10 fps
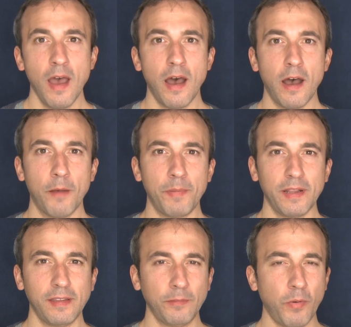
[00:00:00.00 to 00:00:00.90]
But
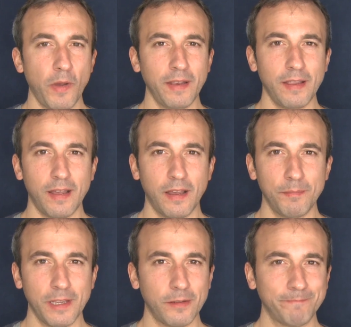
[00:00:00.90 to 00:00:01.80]
at this point,
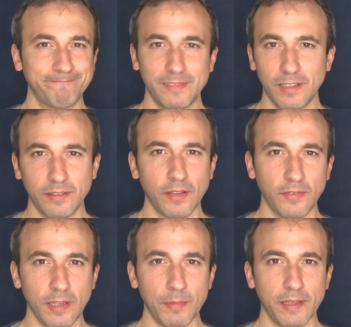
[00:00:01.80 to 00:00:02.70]
this doesn't
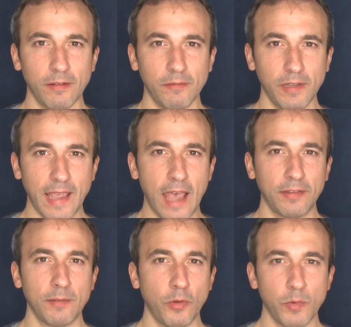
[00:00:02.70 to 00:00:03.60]
seem like he really has
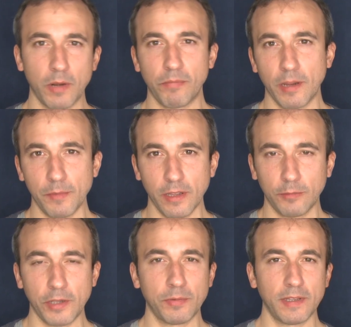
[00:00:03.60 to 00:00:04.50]
anymore. You want to bring him there,
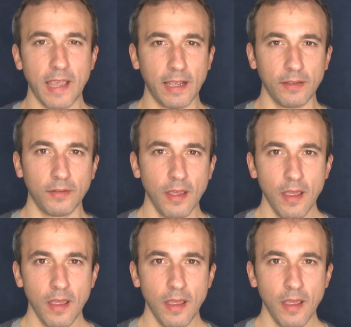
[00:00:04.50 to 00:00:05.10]
especially with the Yankees.